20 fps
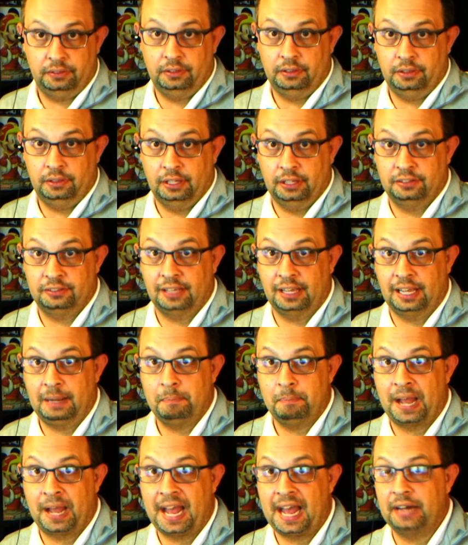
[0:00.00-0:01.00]
the same
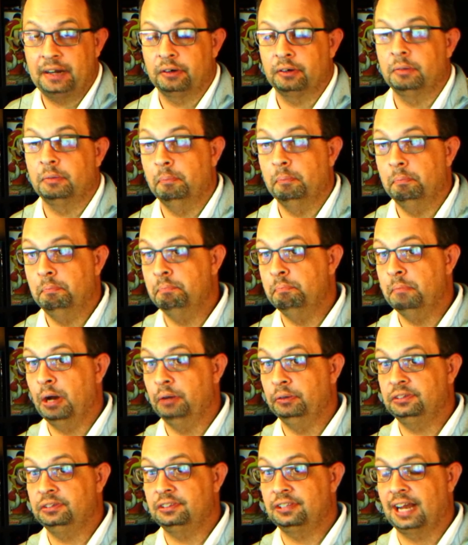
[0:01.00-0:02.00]
pattern
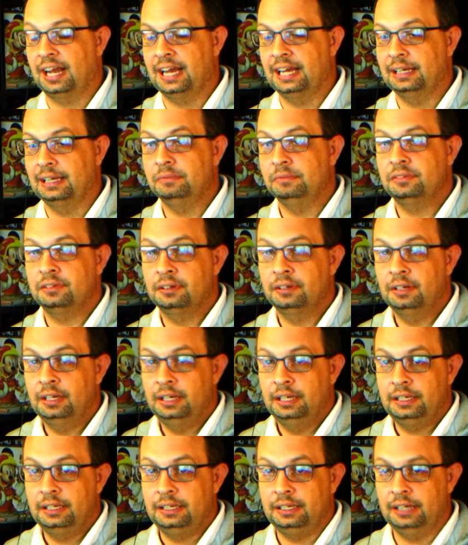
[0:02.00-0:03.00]
most times.
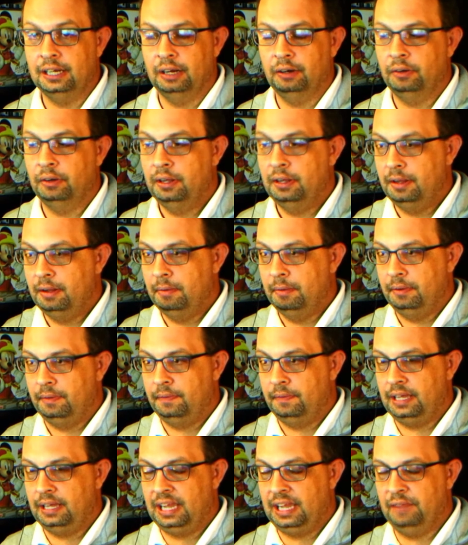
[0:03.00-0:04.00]

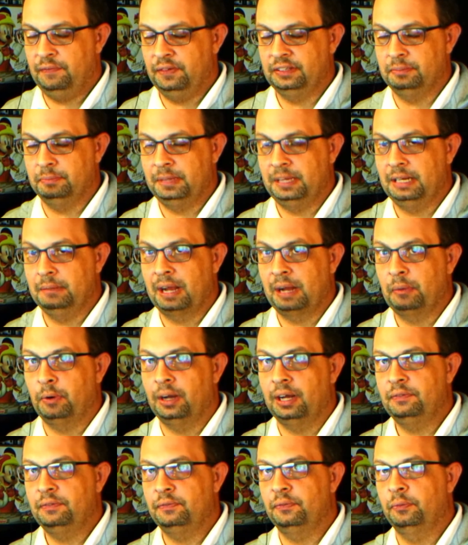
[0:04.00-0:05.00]
If it's me and my
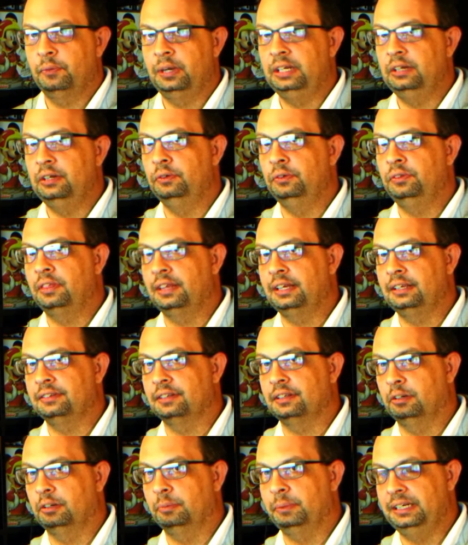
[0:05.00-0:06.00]
wife, we do things a
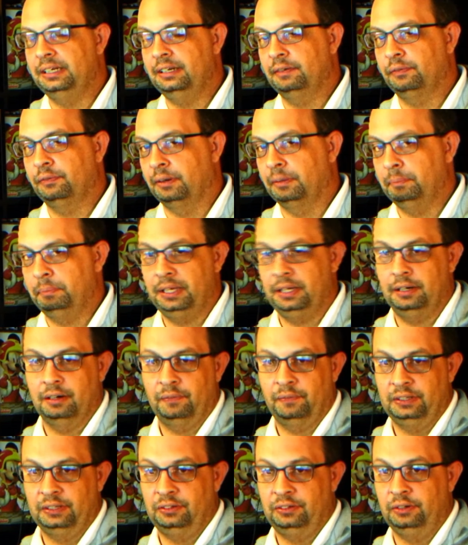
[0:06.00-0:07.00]
little bit different. Peter,
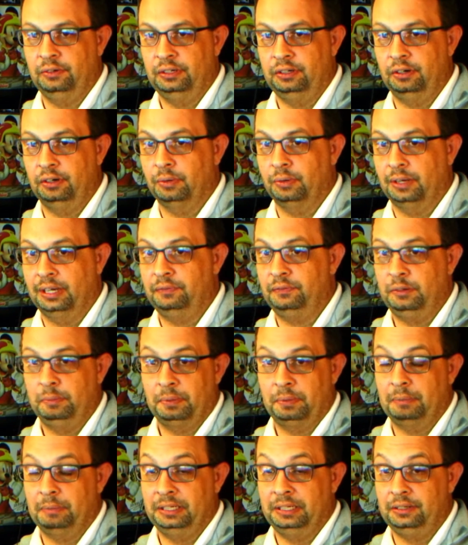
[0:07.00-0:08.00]
if it's you and your wife, you
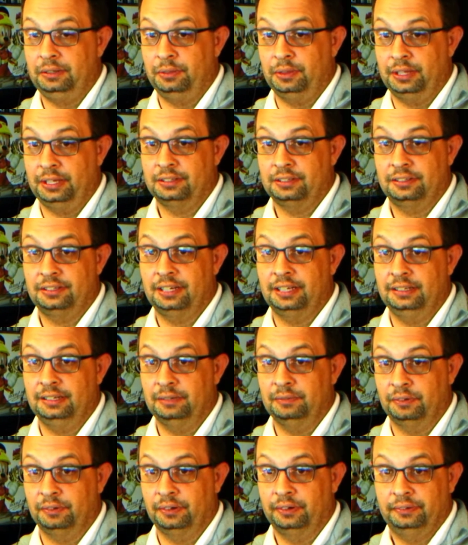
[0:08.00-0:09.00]
probably do things a ton
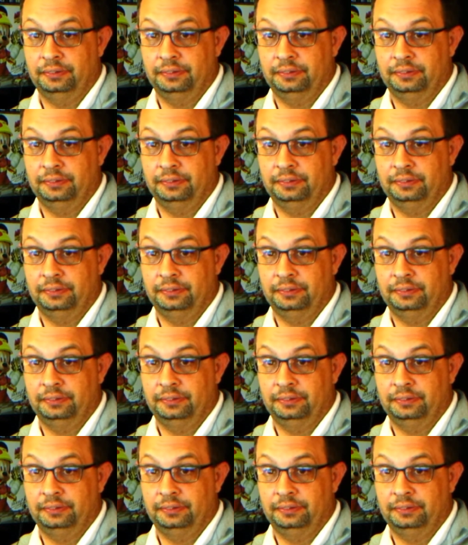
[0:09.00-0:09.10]
different.